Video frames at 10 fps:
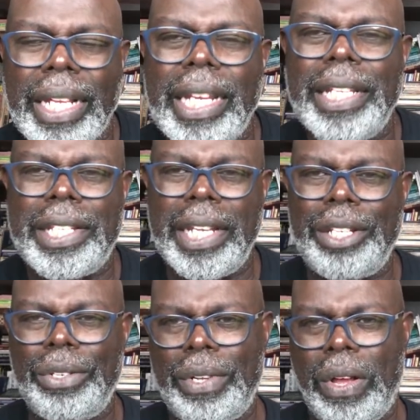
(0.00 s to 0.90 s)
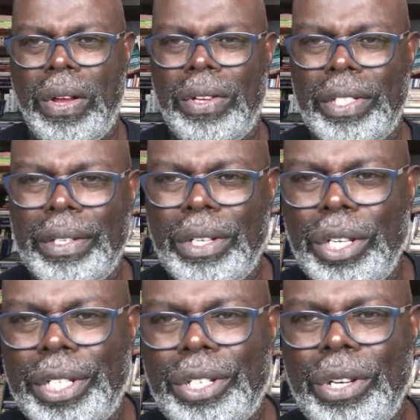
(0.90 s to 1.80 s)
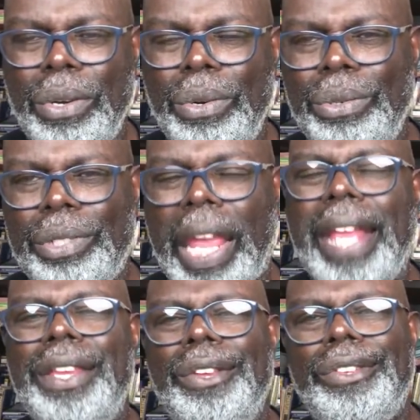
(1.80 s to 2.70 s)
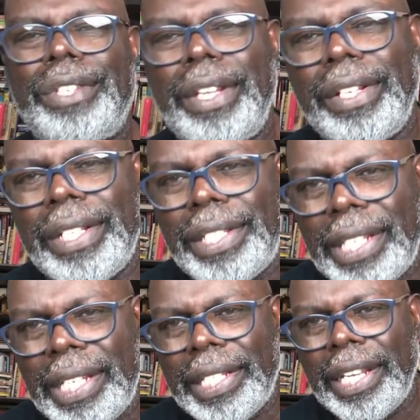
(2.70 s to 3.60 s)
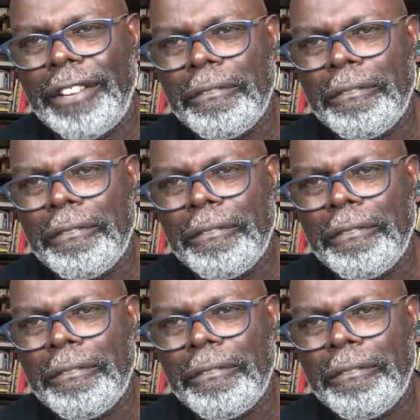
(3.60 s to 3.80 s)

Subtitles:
They sent you to all the good schools, and you're still a sissy.